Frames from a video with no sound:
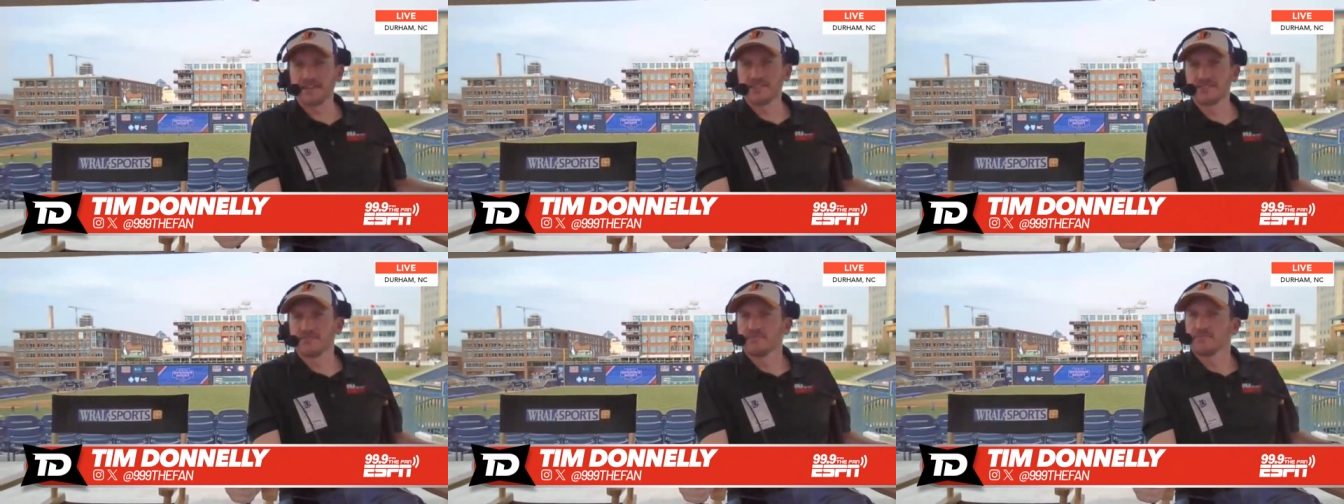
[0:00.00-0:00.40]

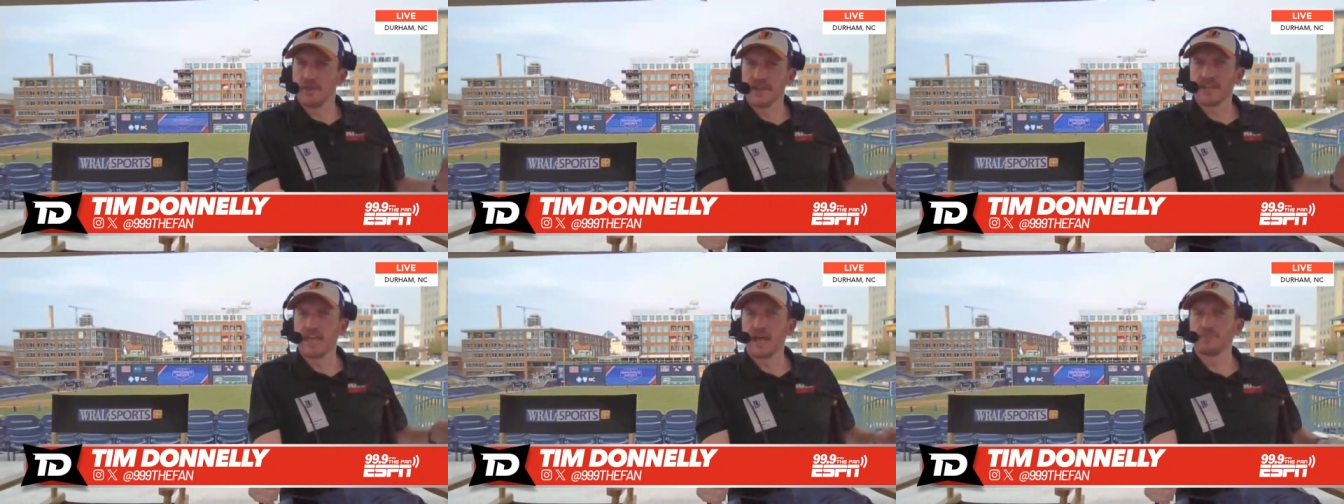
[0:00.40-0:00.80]
Hanks,
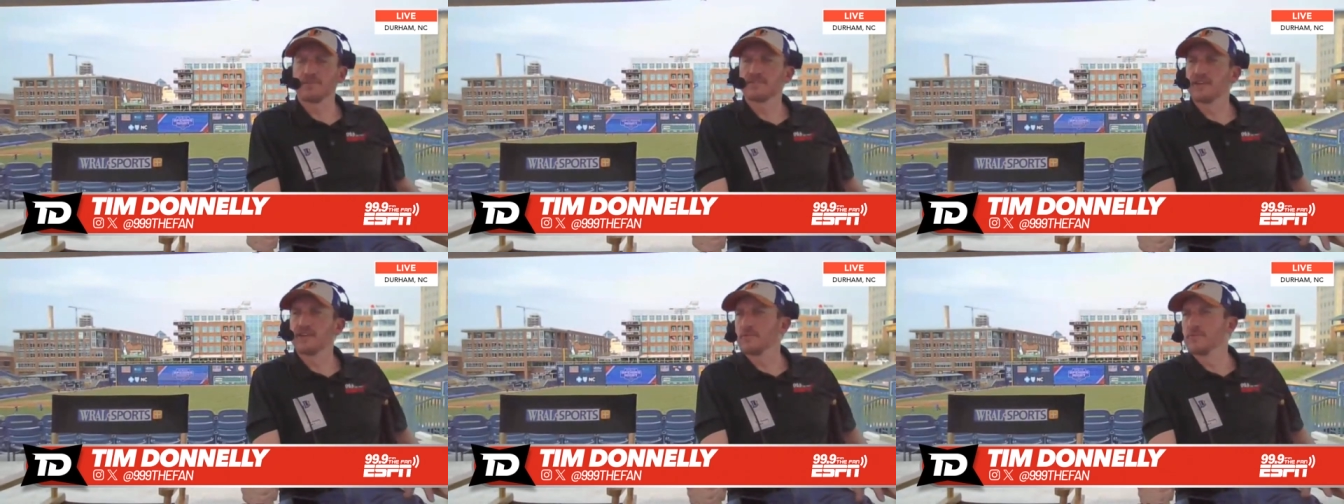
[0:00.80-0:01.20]
playing
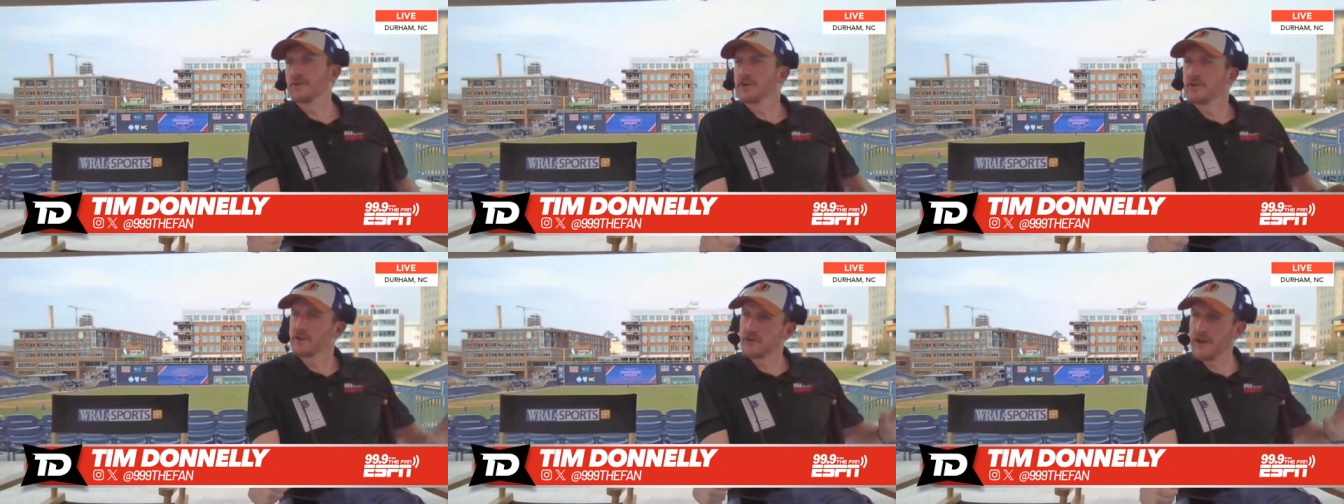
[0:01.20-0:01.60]
Captain
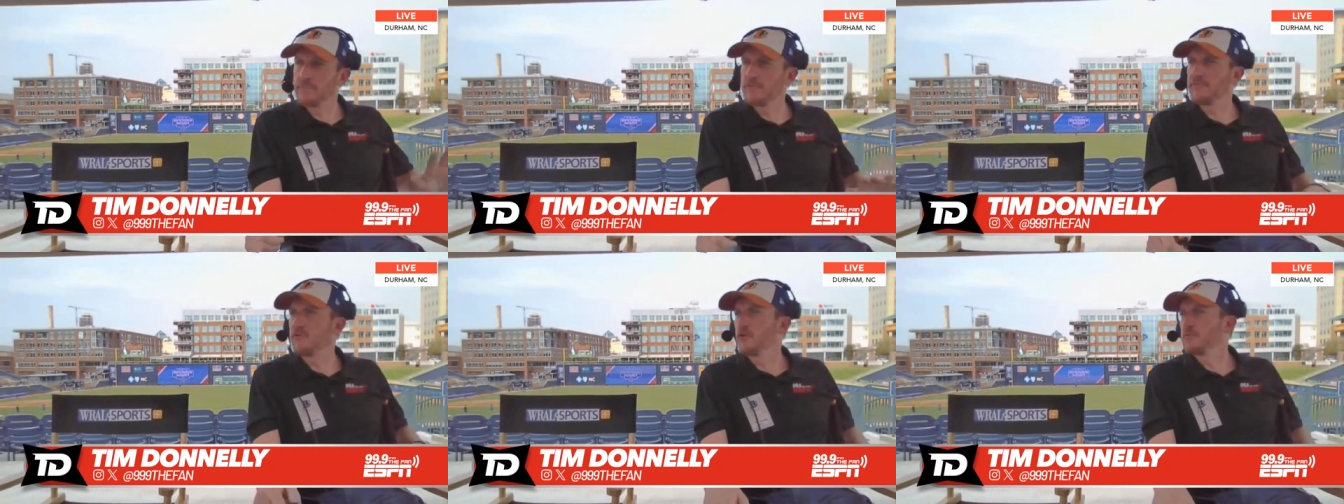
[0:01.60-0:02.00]
Sullenberger in a
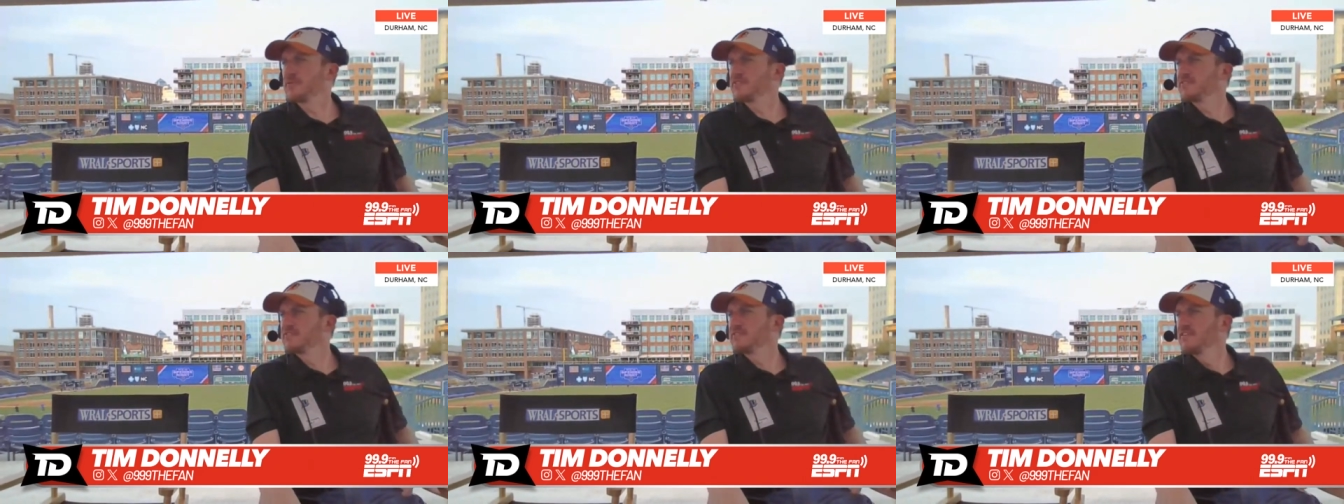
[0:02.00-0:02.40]
great
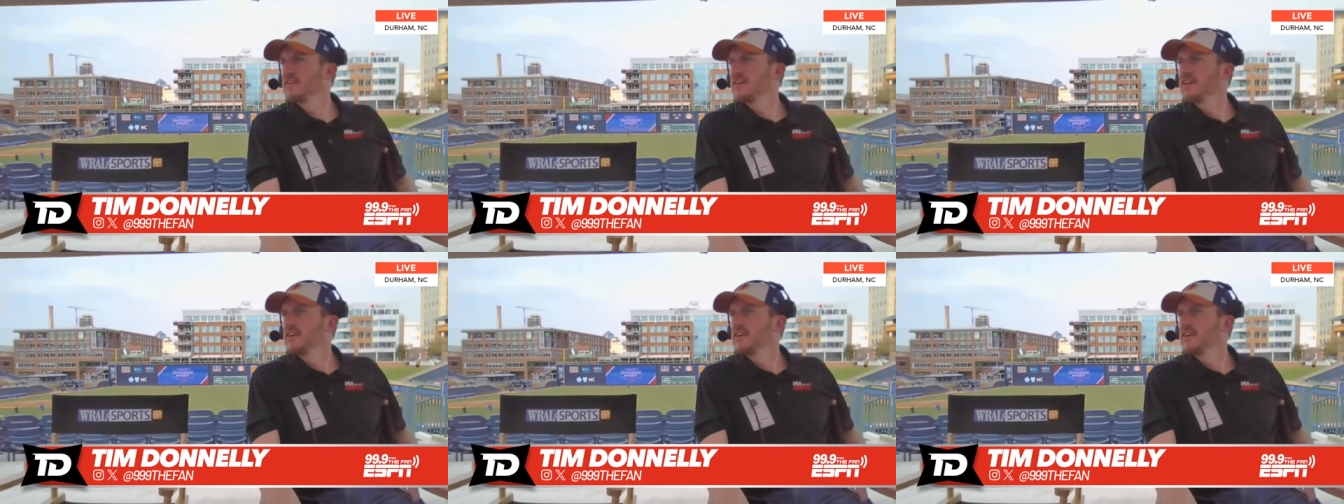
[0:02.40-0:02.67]
performance,